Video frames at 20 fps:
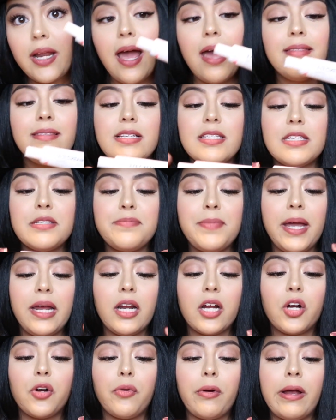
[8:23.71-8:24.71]
And this is made
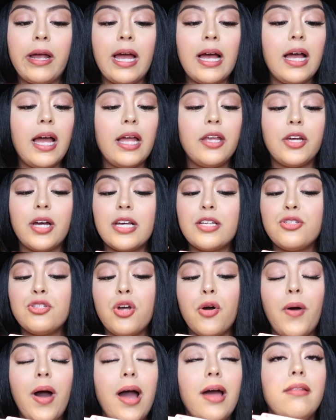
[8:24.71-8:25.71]
in Korea, and you guys
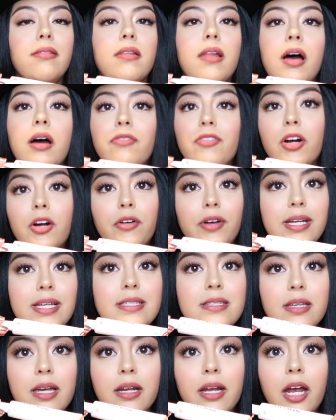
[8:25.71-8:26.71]
know I love
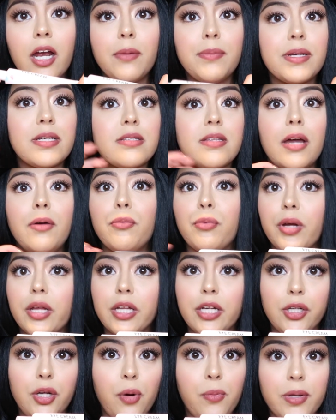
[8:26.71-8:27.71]
Korean skincare because they
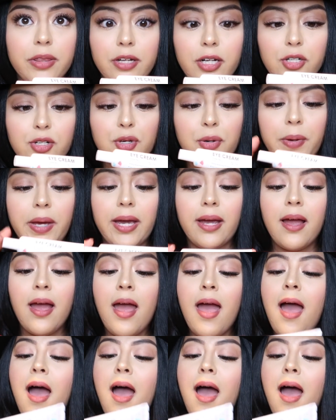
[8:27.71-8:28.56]
really know what they're doing.